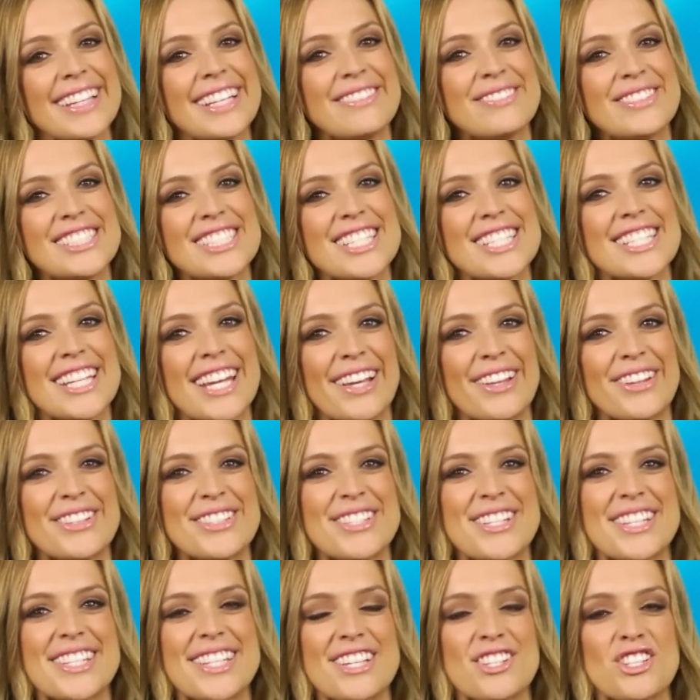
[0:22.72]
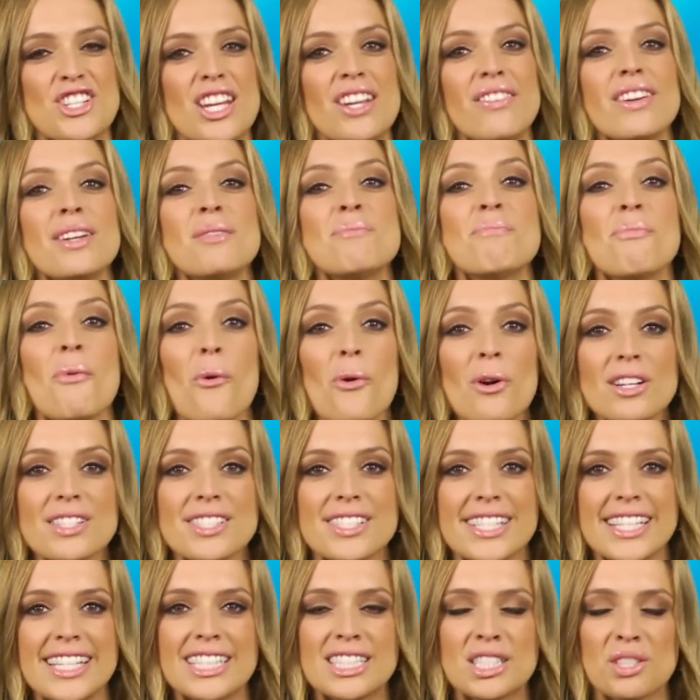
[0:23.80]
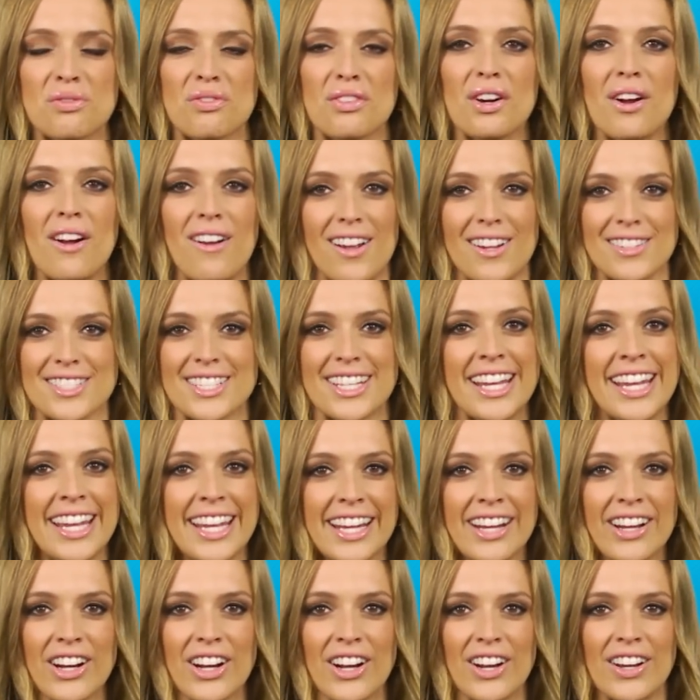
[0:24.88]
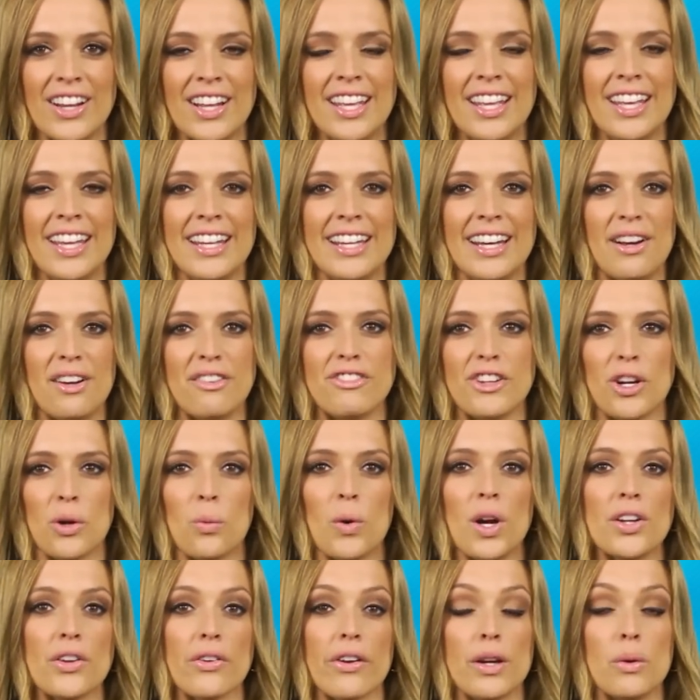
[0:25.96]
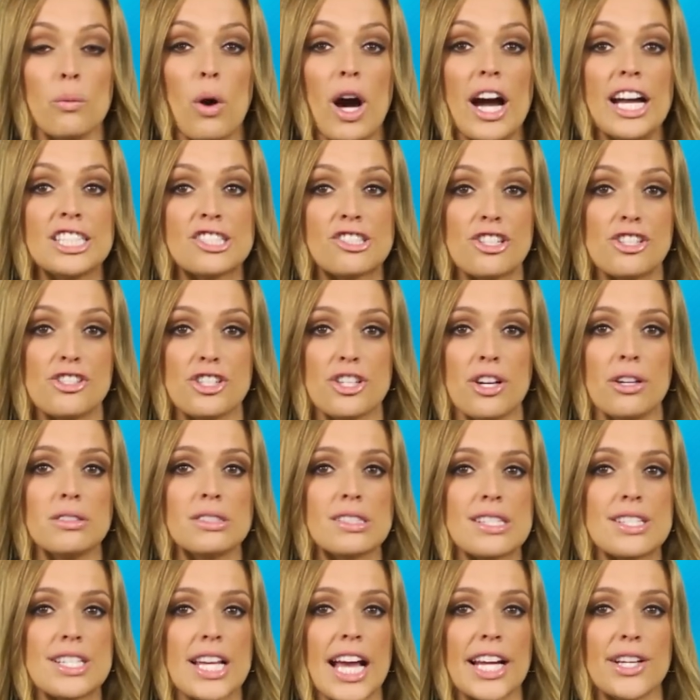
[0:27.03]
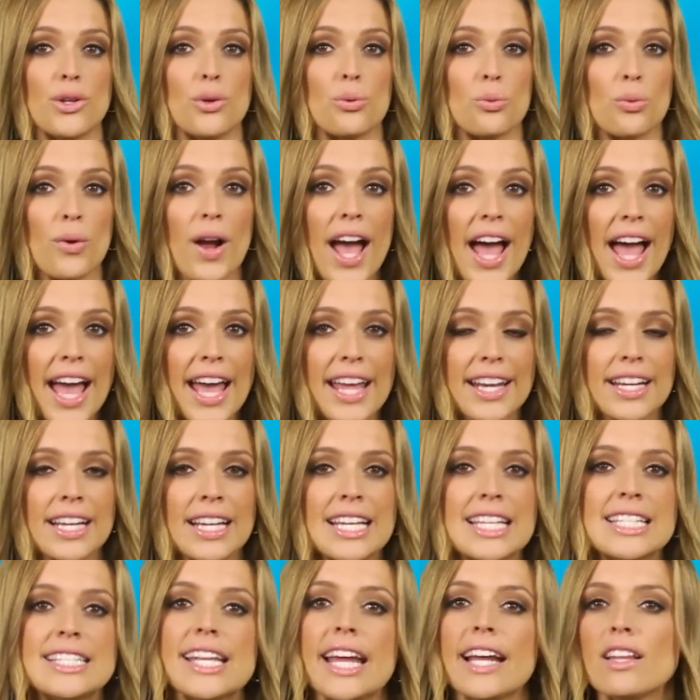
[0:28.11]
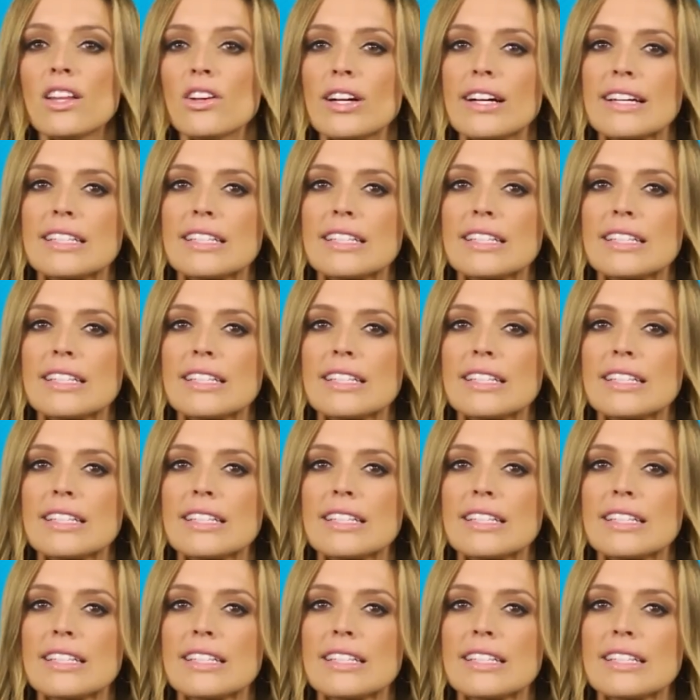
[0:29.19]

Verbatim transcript: leave it to Taylor to dish even more deets for all to hear. Now, if you're wondering why she chose the title Red, Taylor